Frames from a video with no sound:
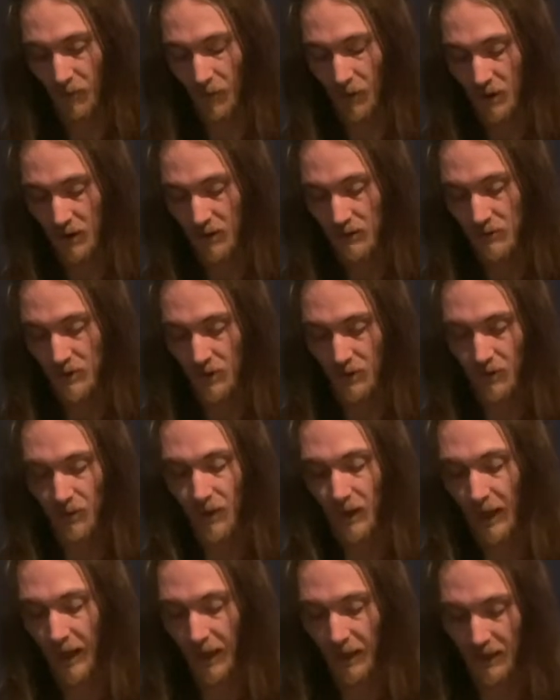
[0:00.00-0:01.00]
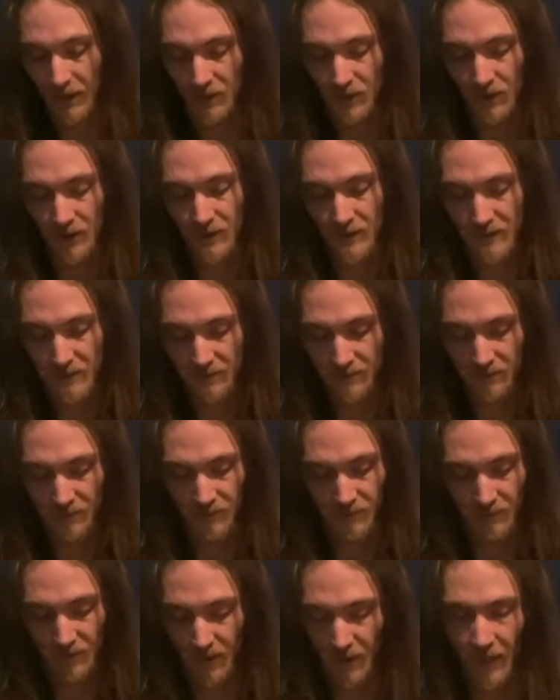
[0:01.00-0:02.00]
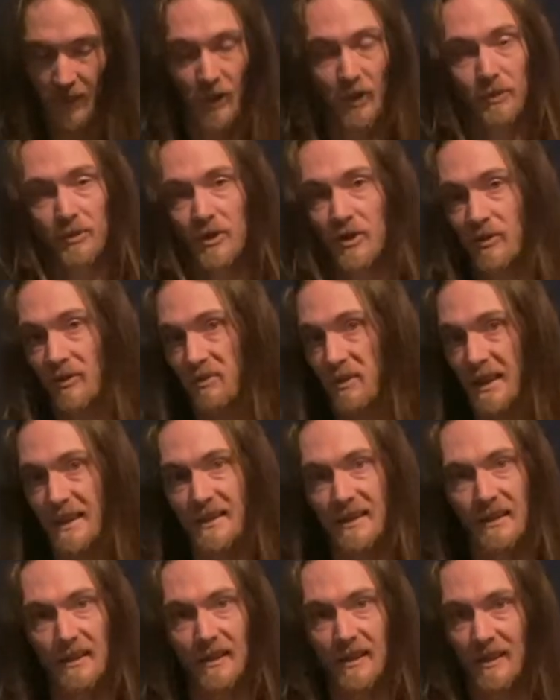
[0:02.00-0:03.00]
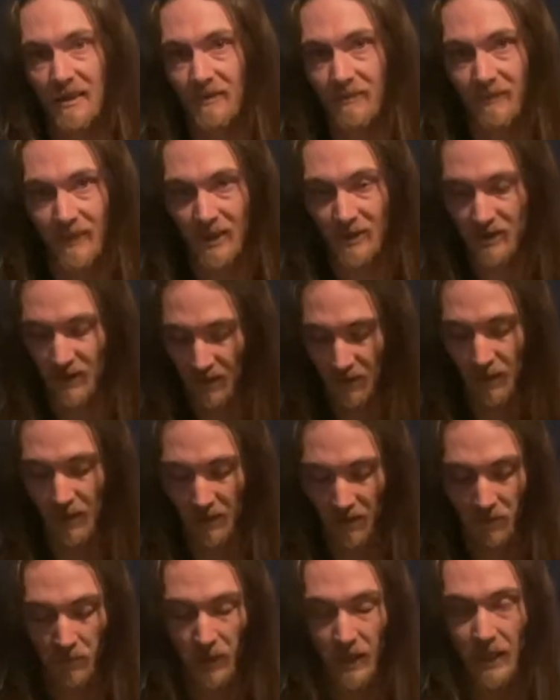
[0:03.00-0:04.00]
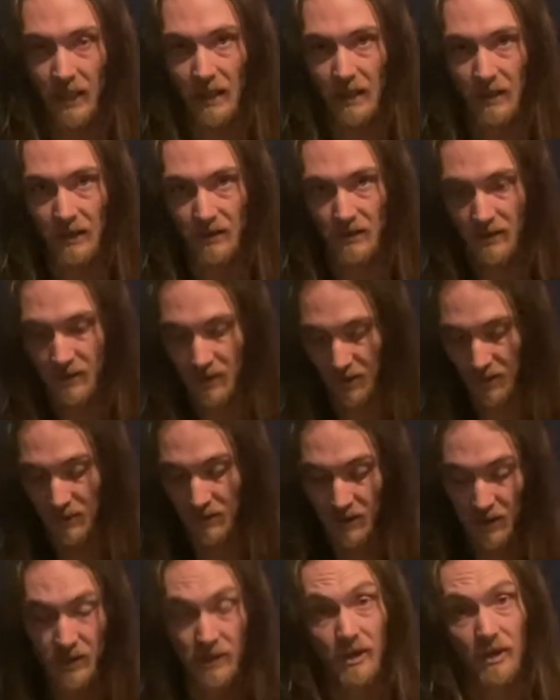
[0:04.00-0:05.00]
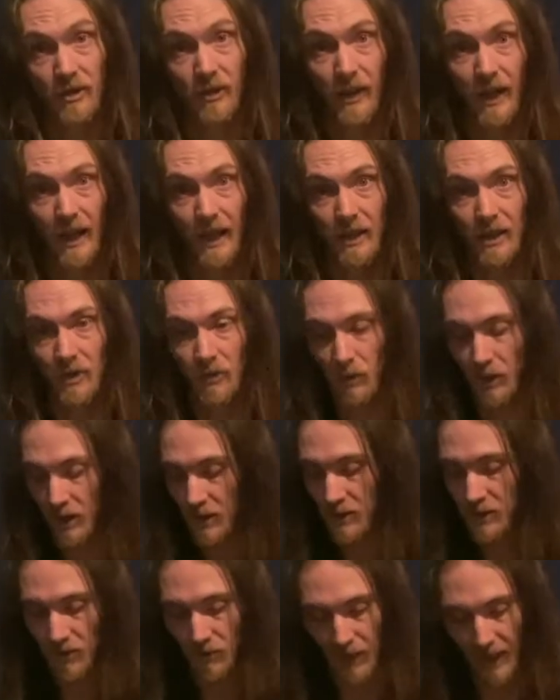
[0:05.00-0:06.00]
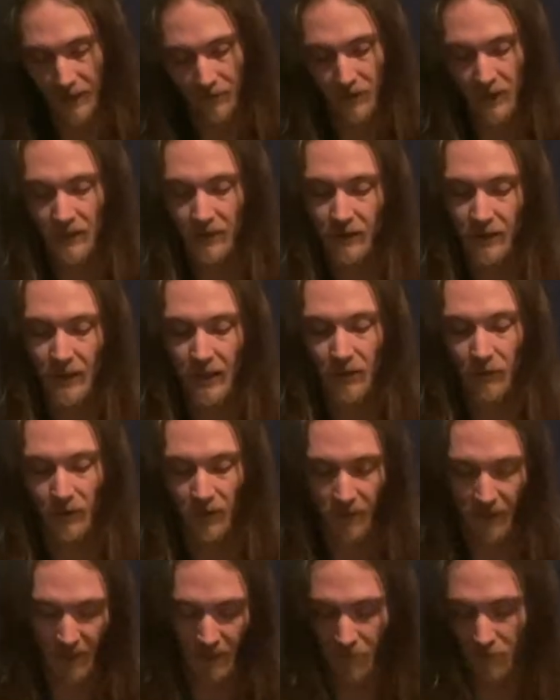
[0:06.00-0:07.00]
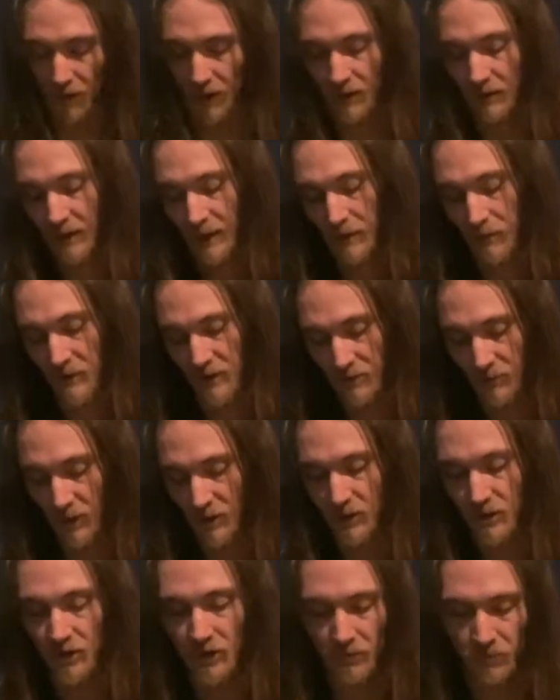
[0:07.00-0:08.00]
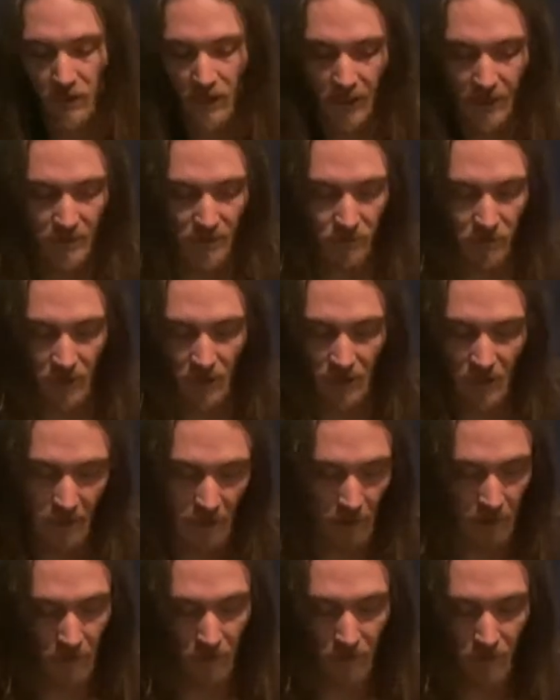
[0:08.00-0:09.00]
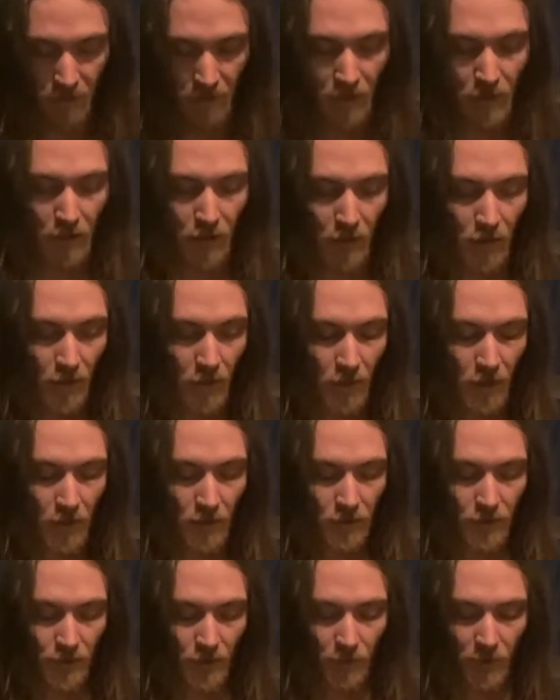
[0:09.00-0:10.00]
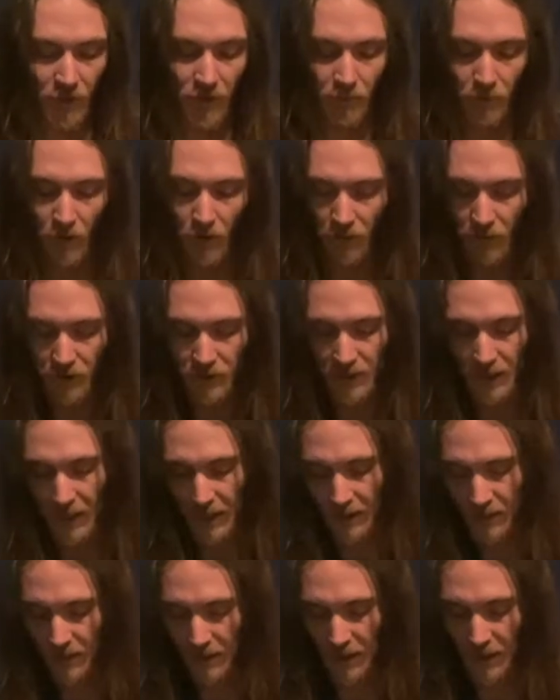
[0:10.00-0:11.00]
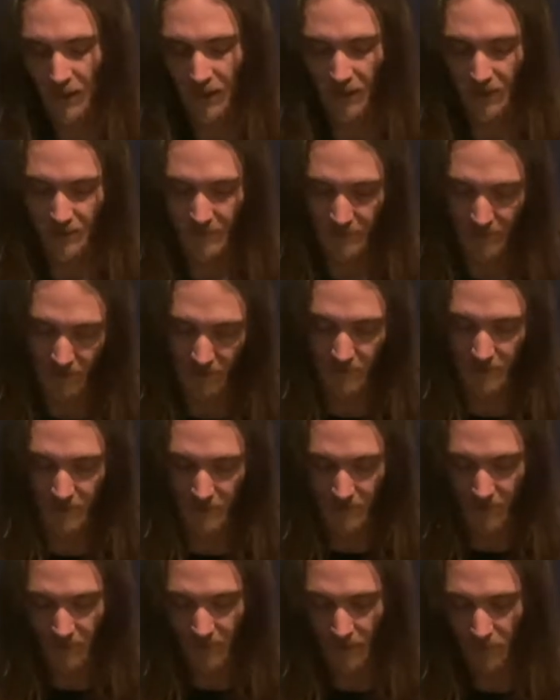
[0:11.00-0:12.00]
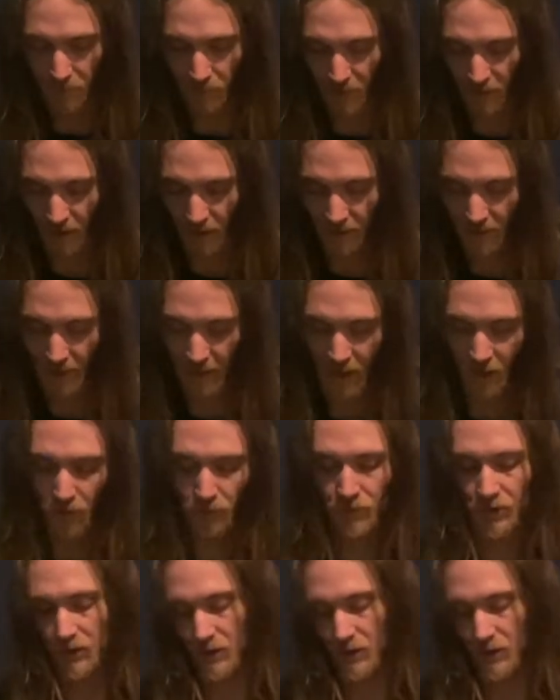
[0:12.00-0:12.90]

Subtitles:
when you do that, it helps you immensely. There's no other way to do that. You want to do everything with every limb as much as you possibly can. So with the Moeller technique, it sounds silly, but it helps